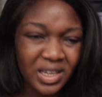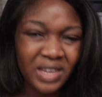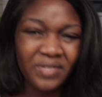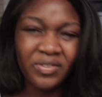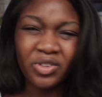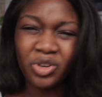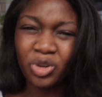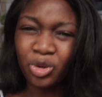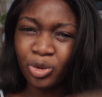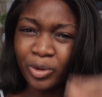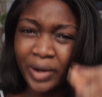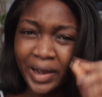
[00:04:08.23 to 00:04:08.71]

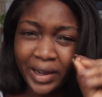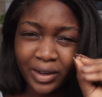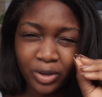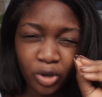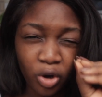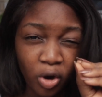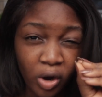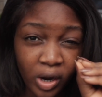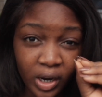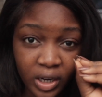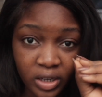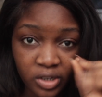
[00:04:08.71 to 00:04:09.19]
even though I
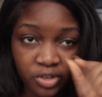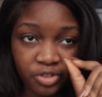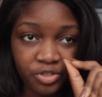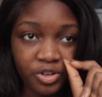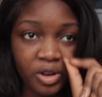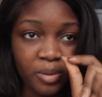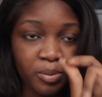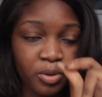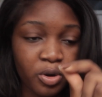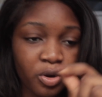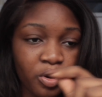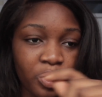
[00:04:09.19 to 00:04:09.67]
got
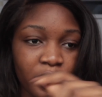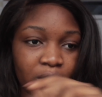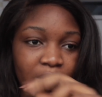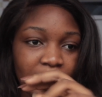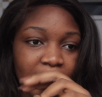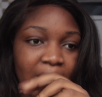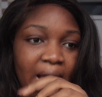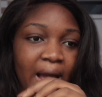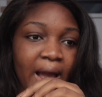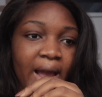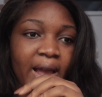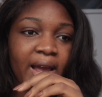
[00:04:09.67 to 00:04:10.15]
hungry, I'm not gonna
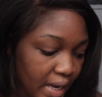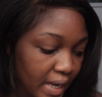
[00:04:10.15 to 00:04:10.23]
lie.